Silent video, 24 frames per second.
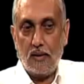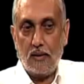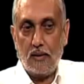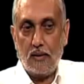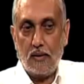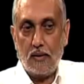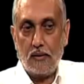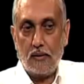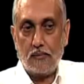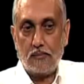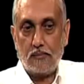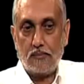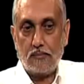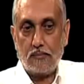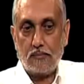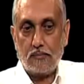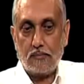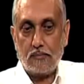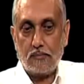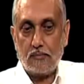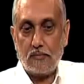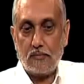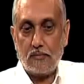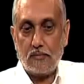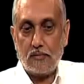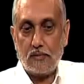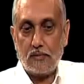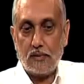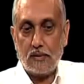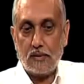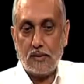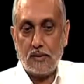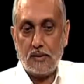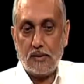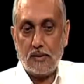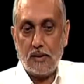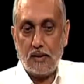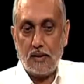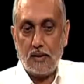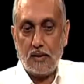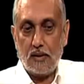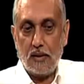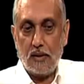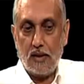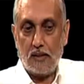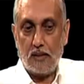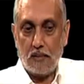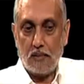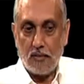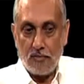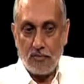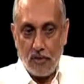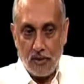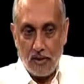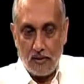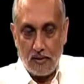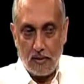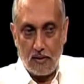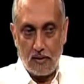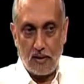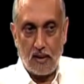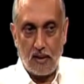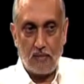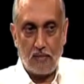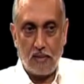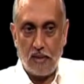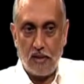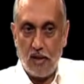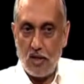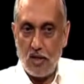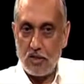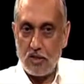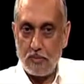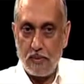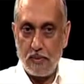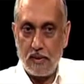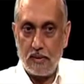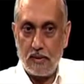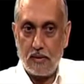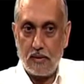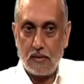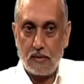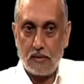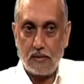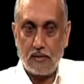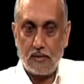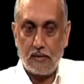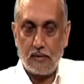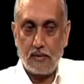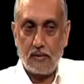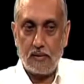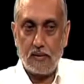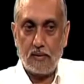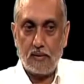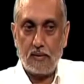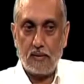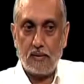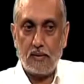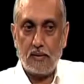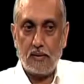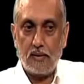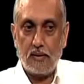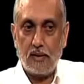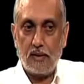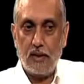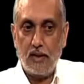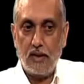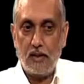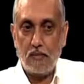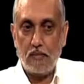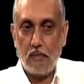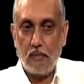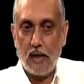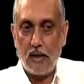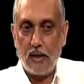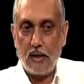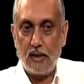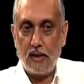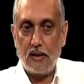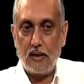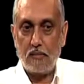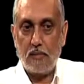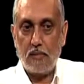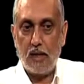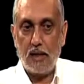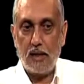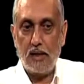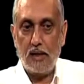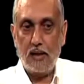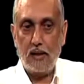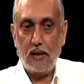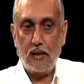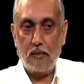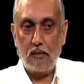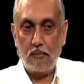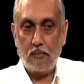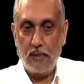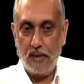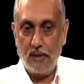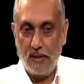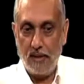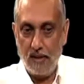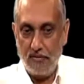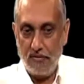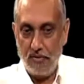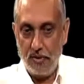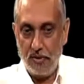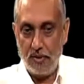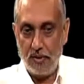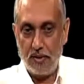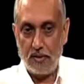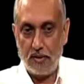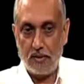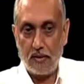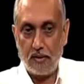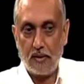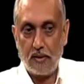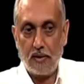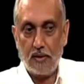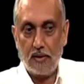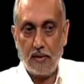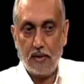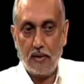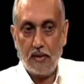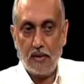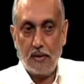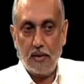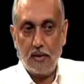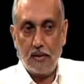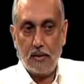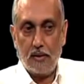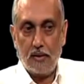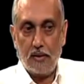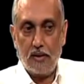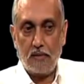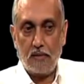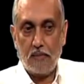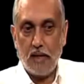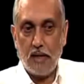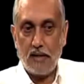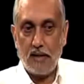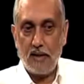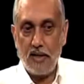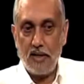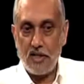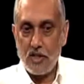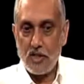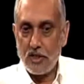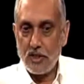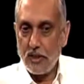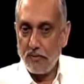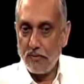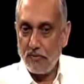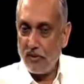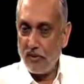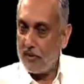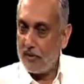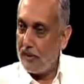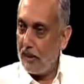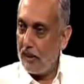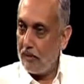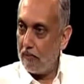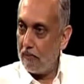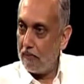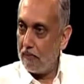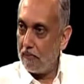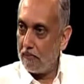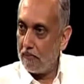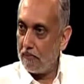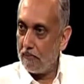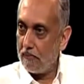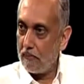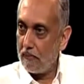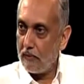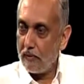I'm a father. I'm a husband. In my behavior, in my relationship with them,